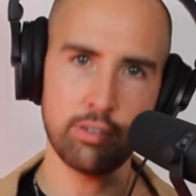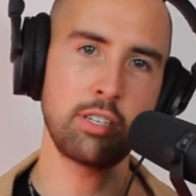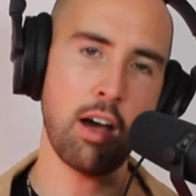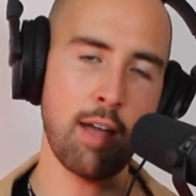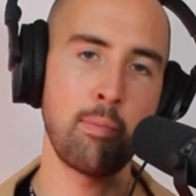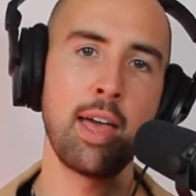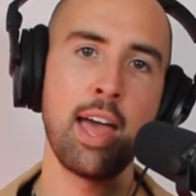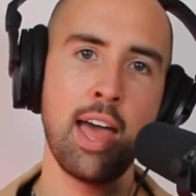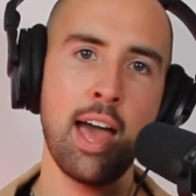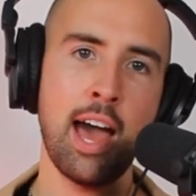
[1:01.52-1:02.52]
took time.
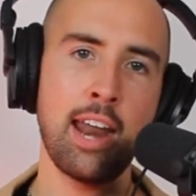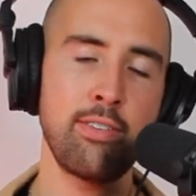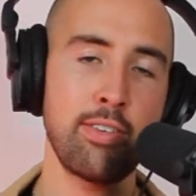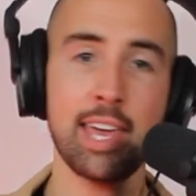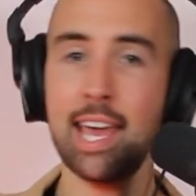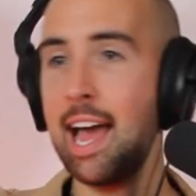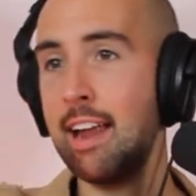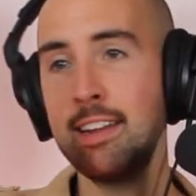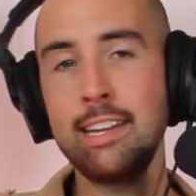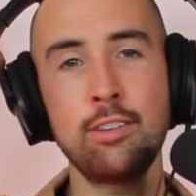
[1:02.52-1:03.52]
And if you're thinking,
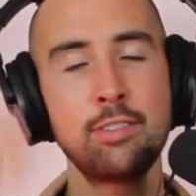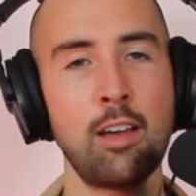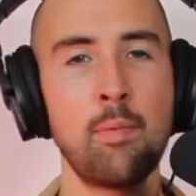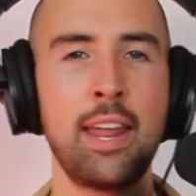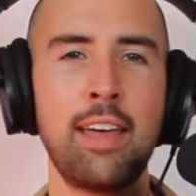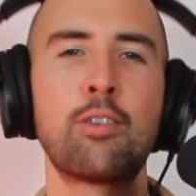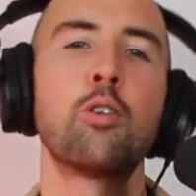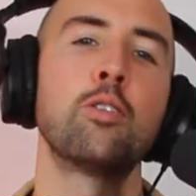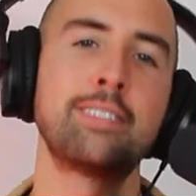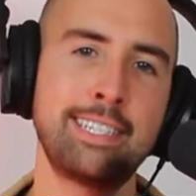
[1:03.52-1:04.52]
how did he do so many? Of
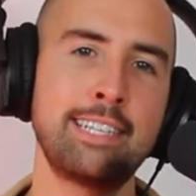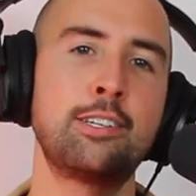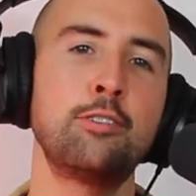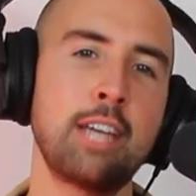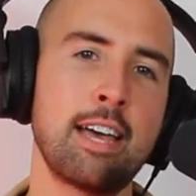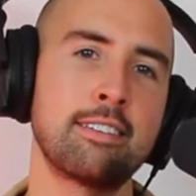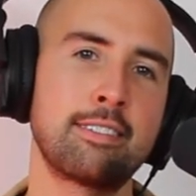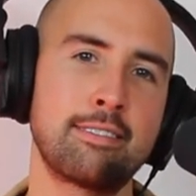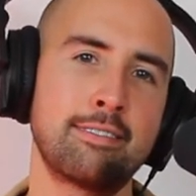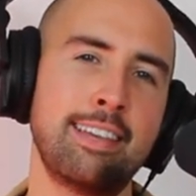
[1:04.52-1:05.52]
course, he did two
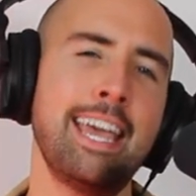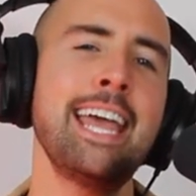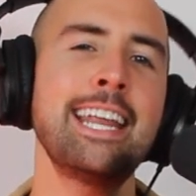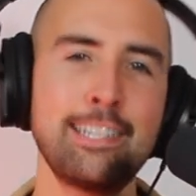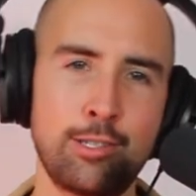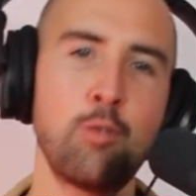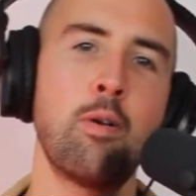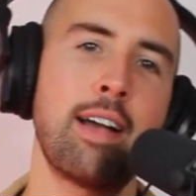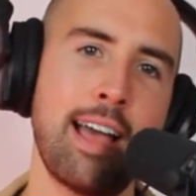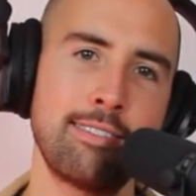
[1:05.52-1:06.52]
days. He did two
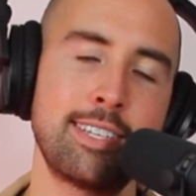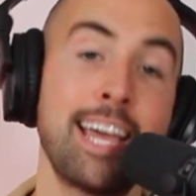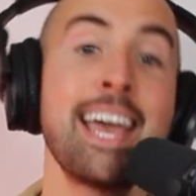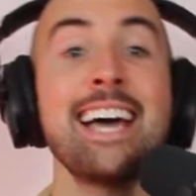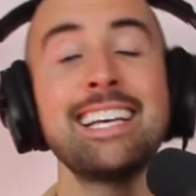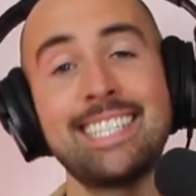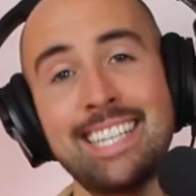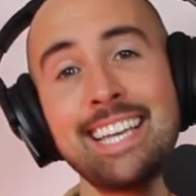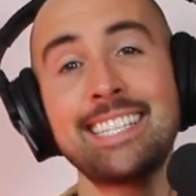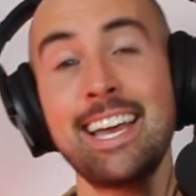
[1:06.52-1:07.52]
workouts a day,
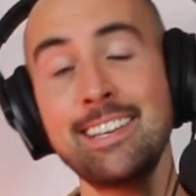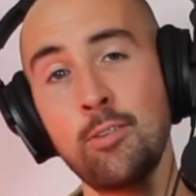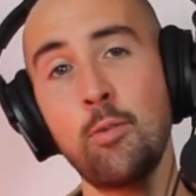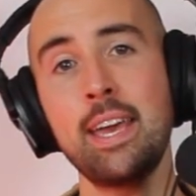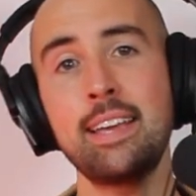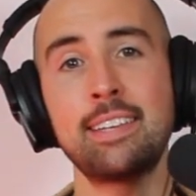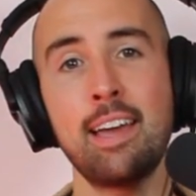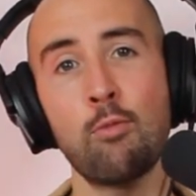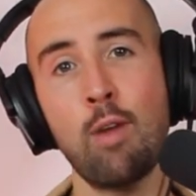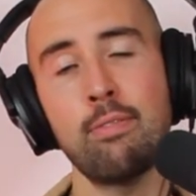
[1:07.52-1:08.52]
six days a week to
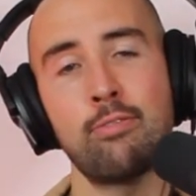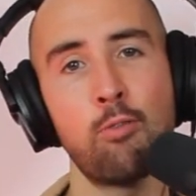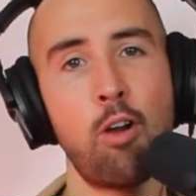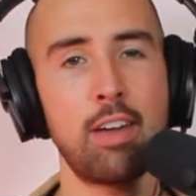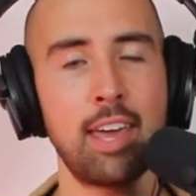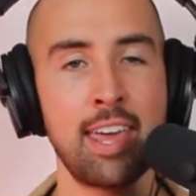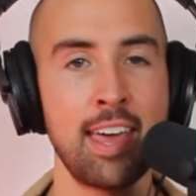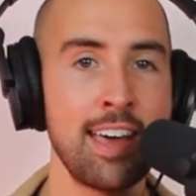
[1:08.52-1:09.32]
get ripped for Rocky.